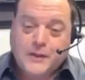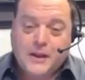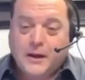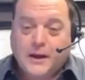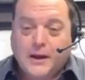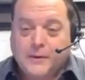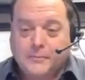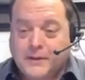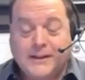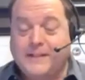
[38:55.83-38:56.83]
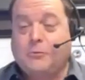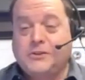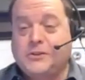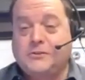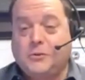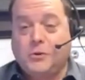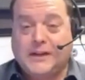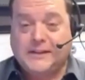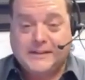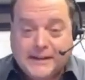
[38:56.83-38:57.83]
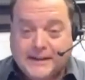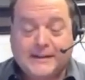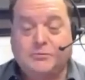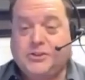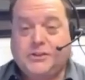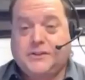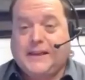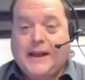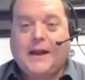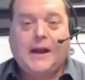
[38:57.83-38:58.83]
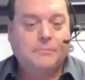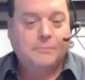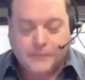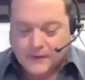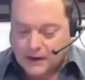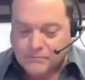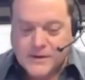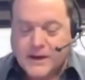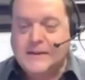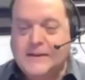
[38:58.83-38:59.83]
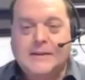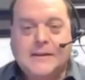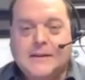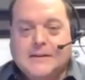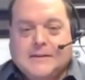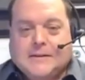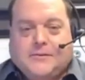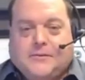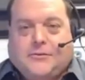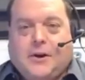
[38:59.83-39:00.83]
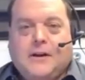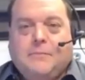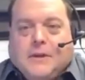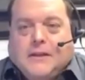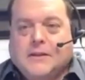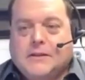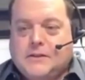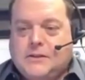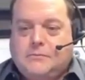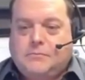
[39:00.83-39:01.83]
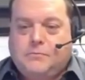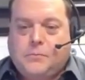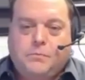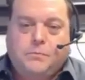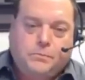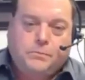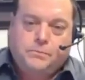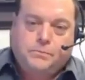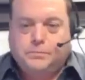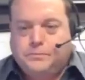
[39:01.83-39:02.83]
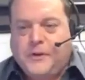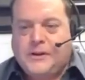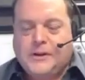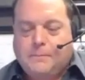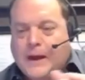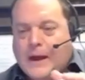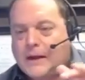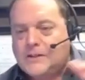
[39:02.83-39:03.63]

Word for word: um, and th- that wasn't the reason I did it. It was just that I'm I've done trying to be this fit in a box